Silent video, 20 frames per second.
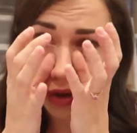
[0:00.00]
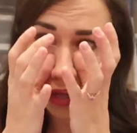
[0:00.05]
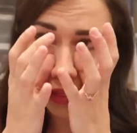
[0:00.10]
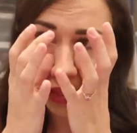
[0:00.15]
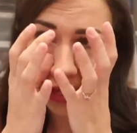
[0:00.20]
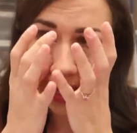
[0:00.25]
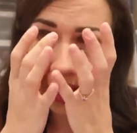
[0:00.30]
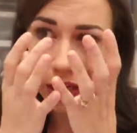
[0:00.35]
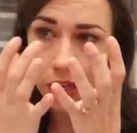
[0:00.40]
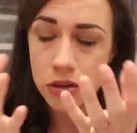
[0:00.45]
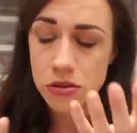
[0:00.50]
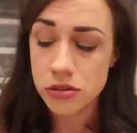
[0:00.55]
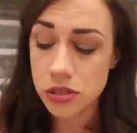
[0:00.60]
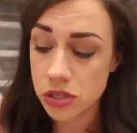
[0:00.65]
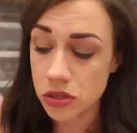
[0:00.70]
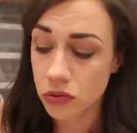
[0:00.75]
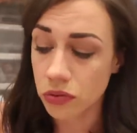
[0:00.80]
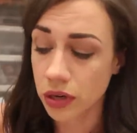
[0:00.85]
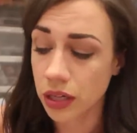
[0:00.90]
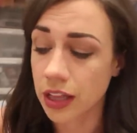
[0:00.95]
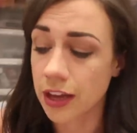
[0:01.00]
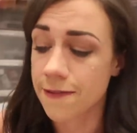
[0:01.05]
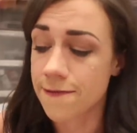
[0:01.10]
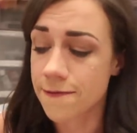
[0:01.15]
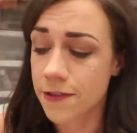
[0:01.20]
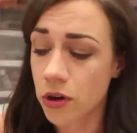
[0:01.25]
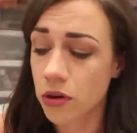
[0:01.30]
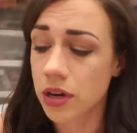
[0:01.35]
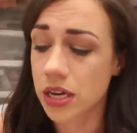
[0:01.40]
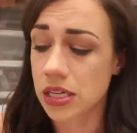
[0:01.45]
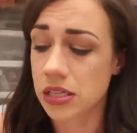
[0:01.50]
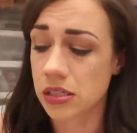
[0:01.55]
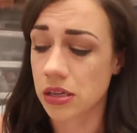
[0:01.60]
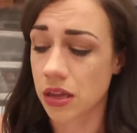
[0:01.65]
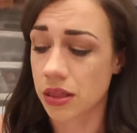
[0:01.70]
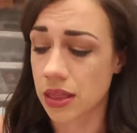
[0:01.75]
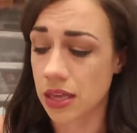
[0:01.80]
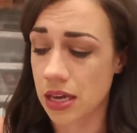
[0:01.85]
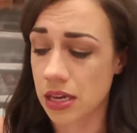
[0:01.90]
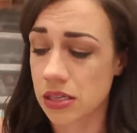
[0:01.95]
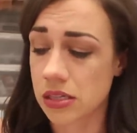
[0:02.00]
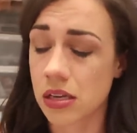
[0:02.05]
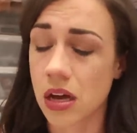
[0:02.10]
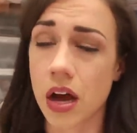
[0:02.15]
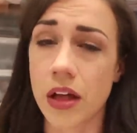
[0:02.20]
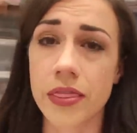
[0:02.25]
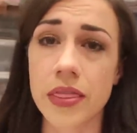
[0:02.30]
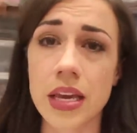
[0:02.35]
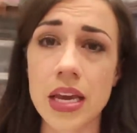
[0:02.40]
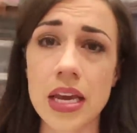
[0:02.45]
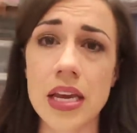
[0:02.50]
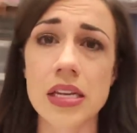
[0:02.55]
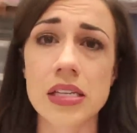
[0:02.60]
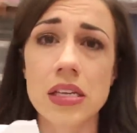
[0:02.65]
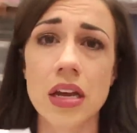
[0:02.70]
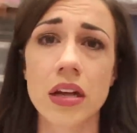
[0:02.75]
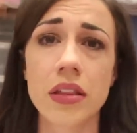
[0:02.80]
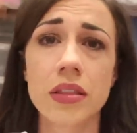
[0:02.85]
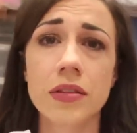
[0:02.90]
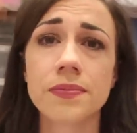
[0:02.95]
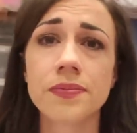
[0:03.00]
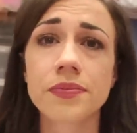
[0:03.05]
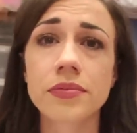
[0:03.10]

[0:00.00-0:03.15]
I think I used to really focus on these, on these, on